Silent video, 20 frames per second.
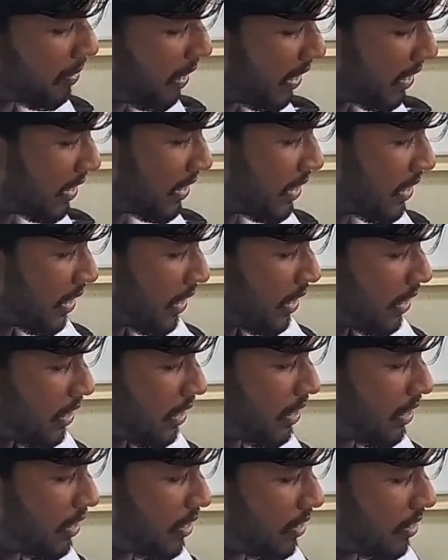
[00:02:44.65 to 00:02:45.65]
But
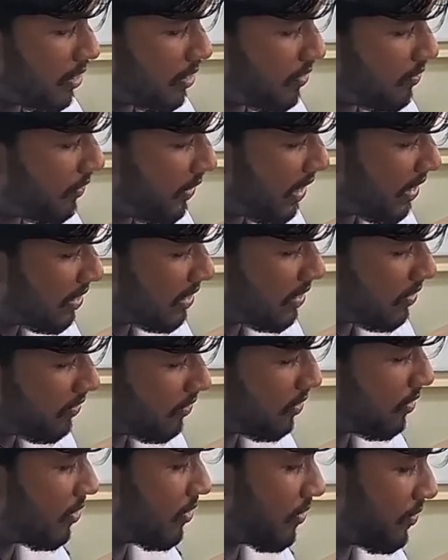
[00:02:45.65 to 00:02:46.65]
when
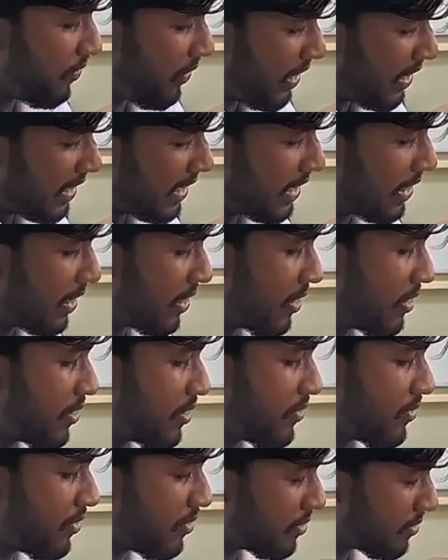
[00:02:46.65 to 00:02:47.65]

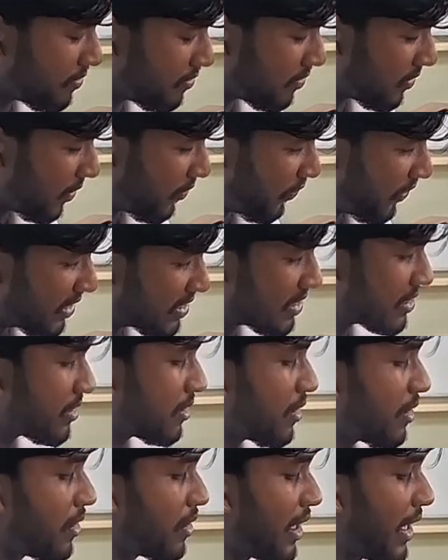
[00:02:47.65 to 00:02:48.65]
the first
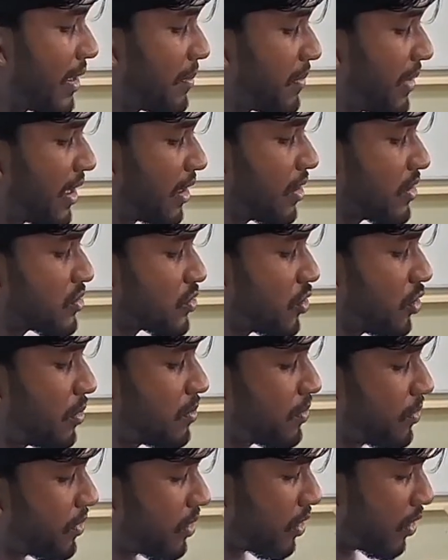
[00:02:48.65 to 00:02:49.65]
light
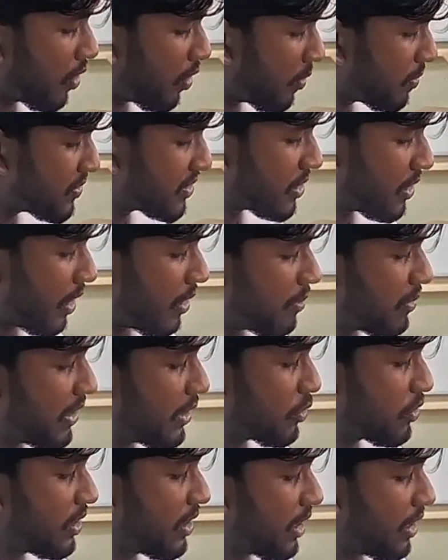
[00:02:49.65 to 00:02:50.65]
microscopes come
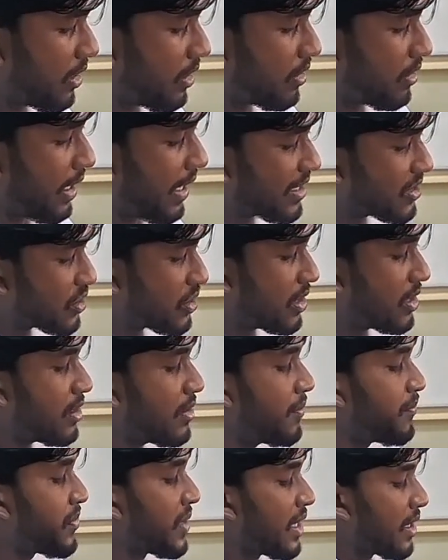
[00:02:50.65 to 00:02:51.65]
into the
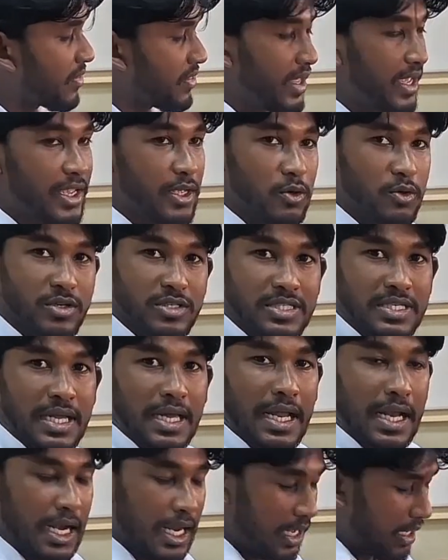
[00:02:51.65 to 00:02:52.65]
action, they use
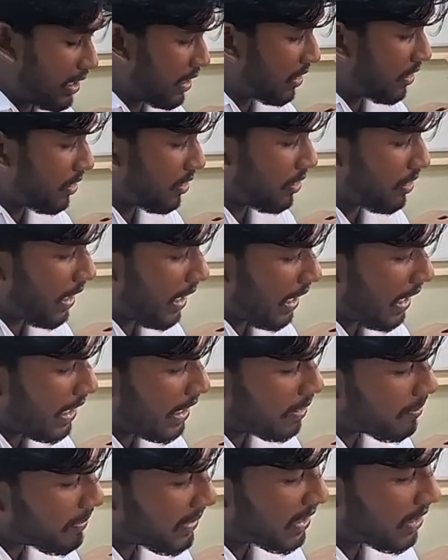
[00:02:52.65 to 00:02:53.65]

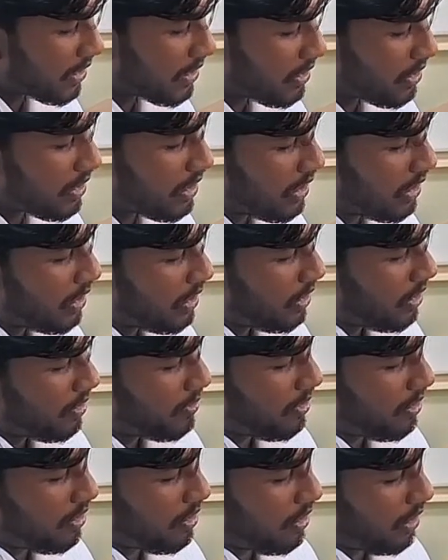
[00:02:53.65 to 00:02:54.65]
a mirror
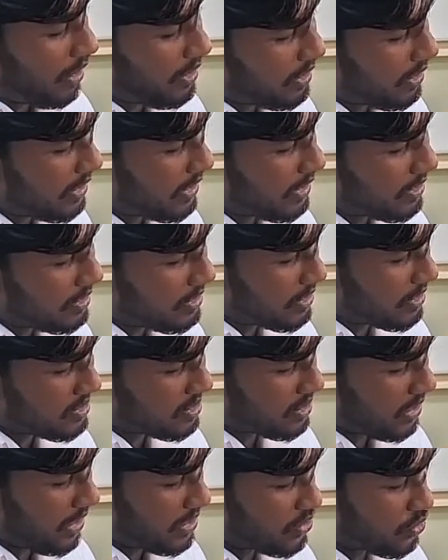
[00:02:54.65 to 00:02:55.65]
underneath the
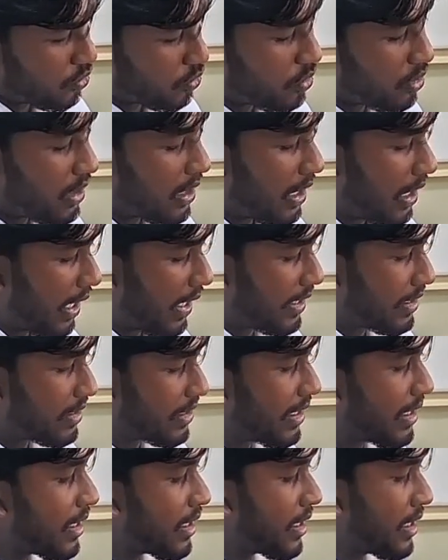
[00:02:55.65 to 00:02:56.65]
stage to light
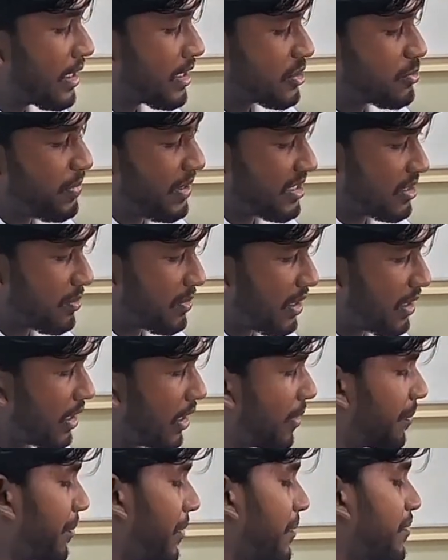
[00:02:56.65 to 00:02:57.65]
the specimen
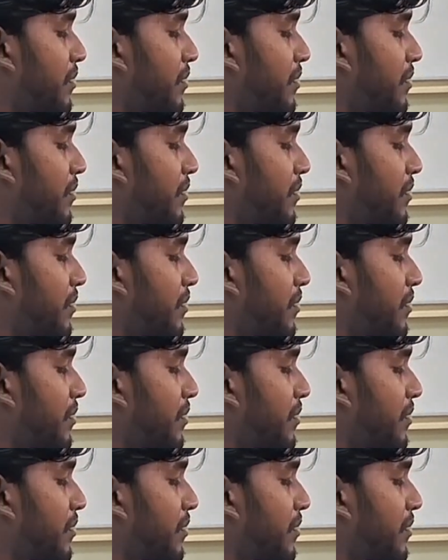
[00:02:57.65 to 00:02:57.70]
up.